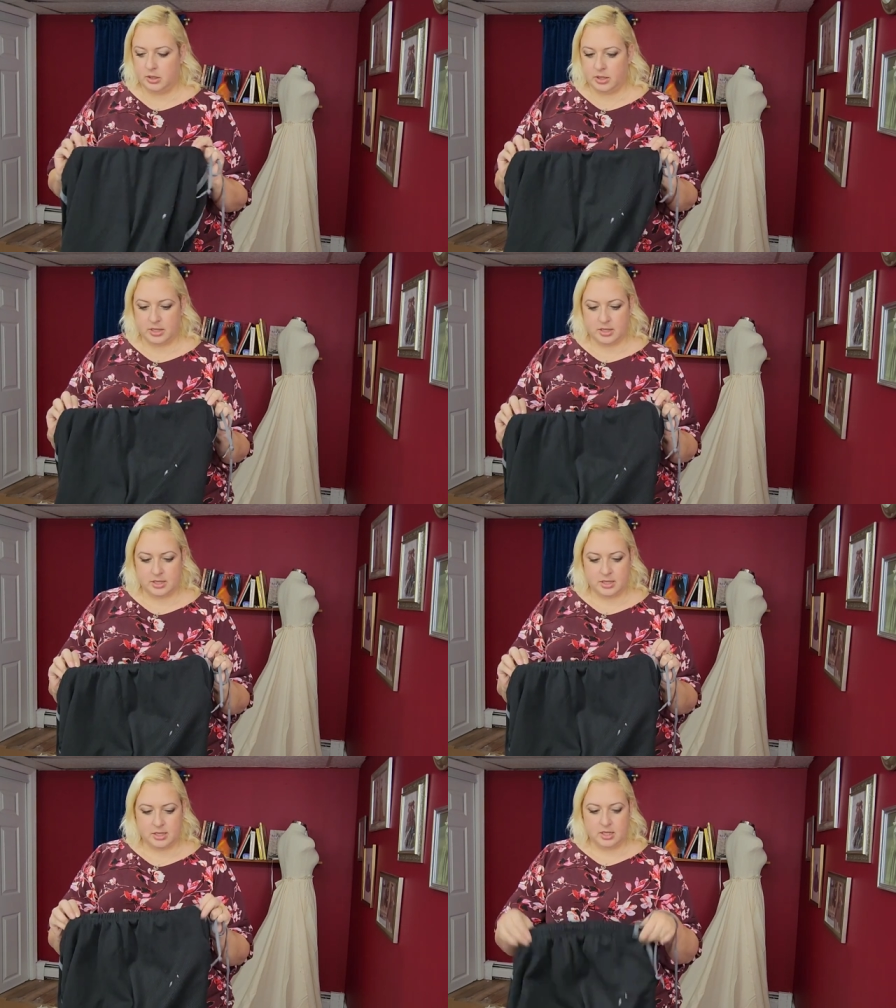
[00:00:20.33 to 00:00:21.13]
Let's
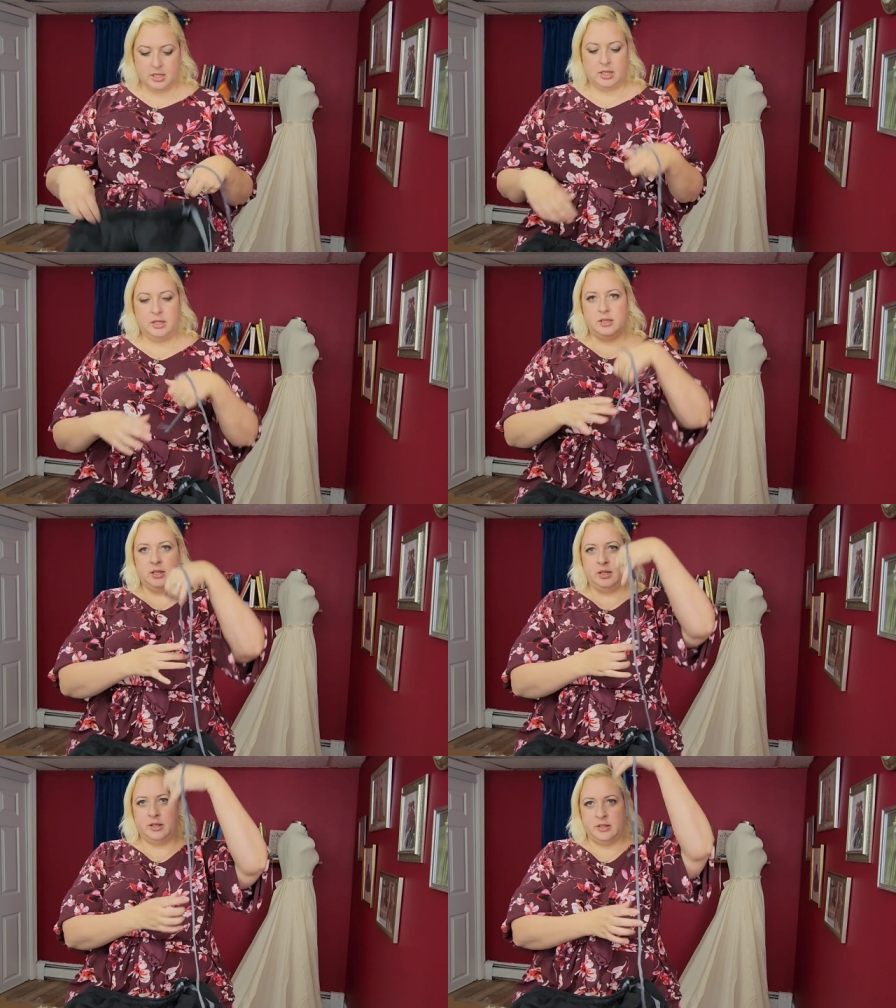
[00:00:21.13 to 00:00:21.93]
see,
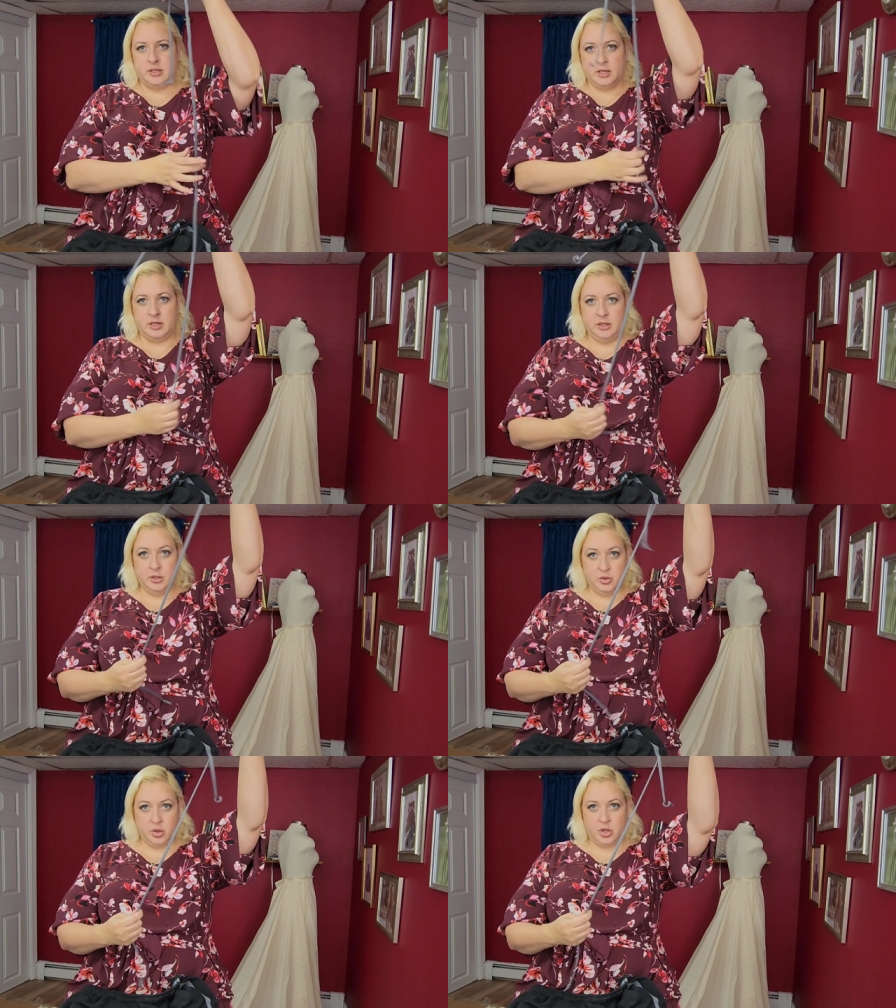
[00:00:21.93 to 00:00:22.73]
here's the
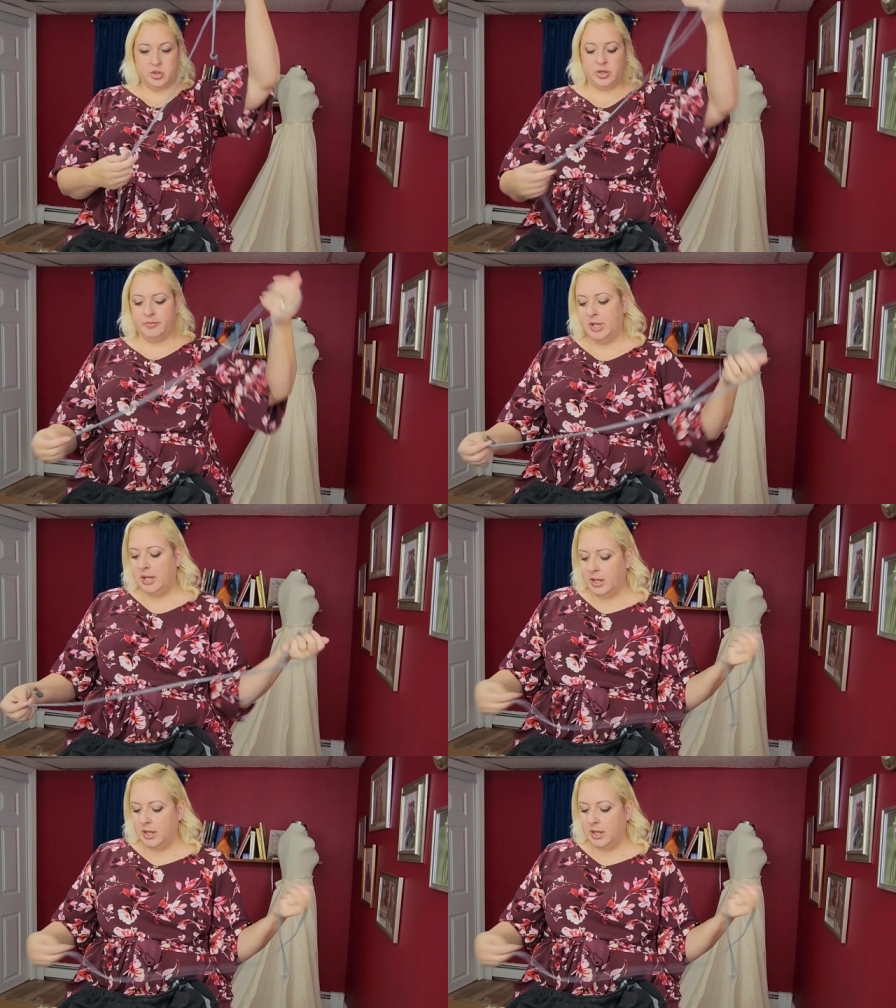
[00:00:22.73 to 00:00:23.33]
drawstring.